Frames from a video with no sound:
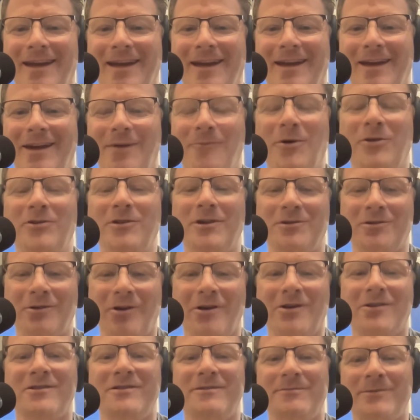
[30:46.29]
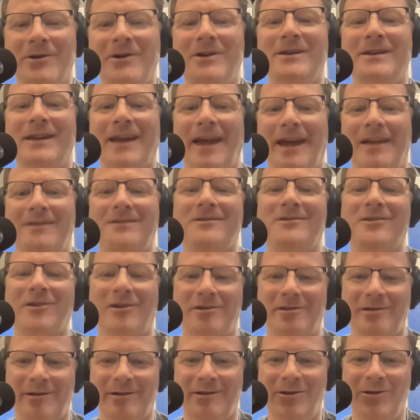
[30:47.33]
we'll just order some more tests
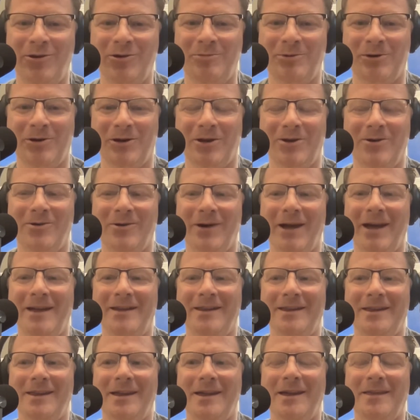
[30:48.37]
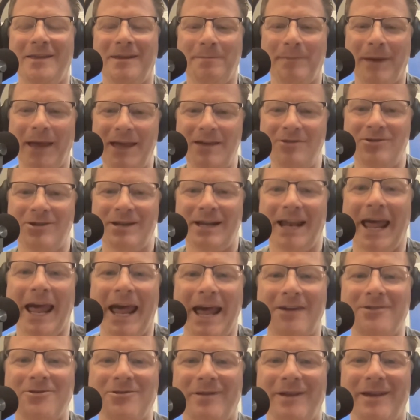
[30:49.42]
just to humor you. And the patient
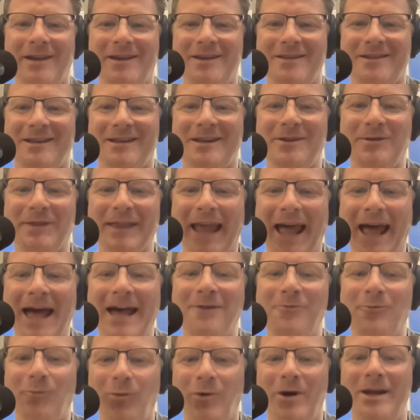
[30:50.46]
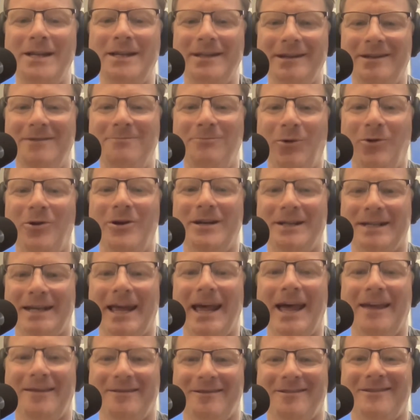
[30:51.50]
actually isn't not wanting more
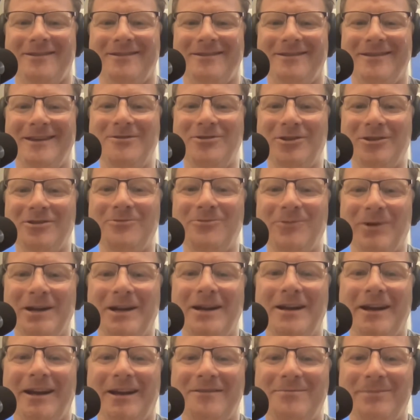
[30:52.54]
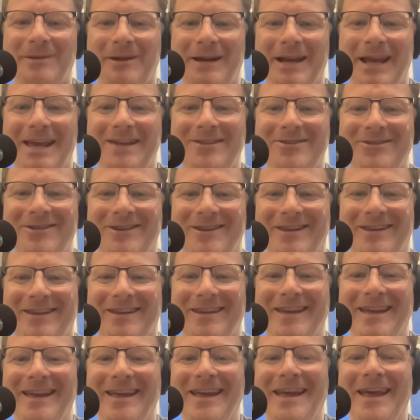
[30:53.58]
tests. They just want an explanation.
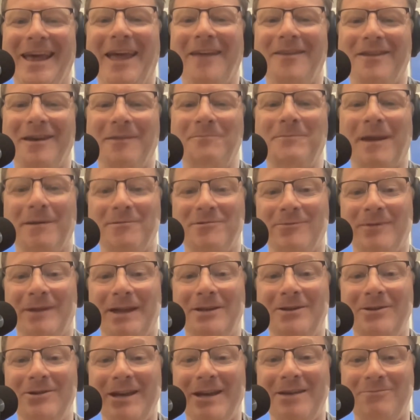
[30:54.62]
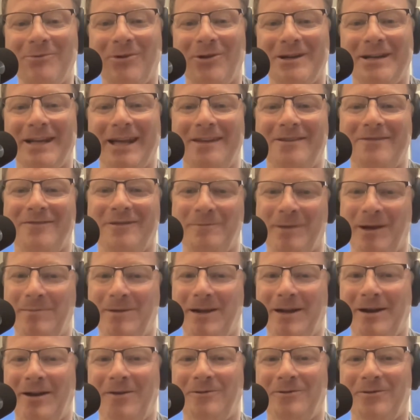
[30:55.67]
And sometimes when they do get more tests from
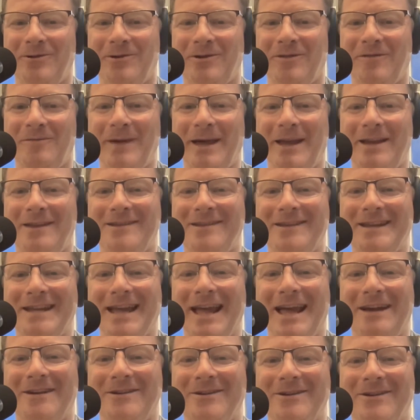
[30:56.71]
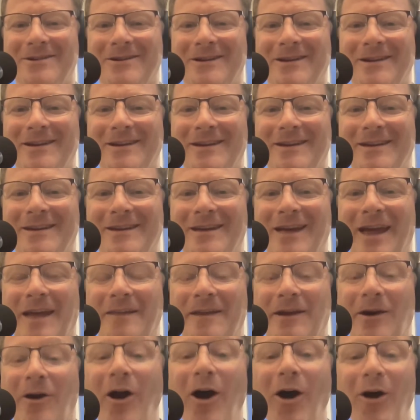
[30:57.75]
maybe an alternative medicine doctor, and
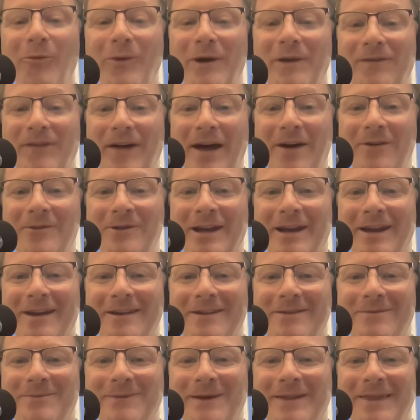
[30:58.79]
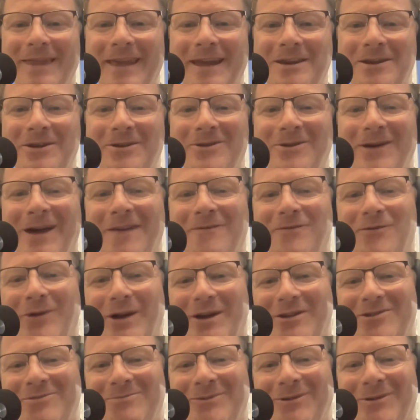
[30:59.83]
they go, oh, we found it. But then you have
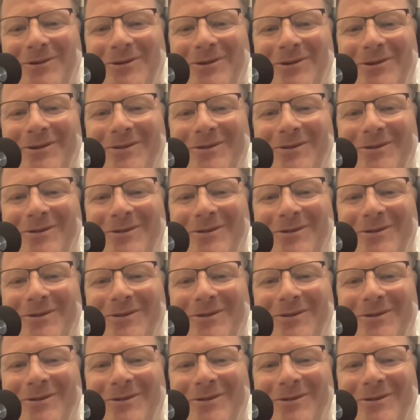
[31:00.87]
questionable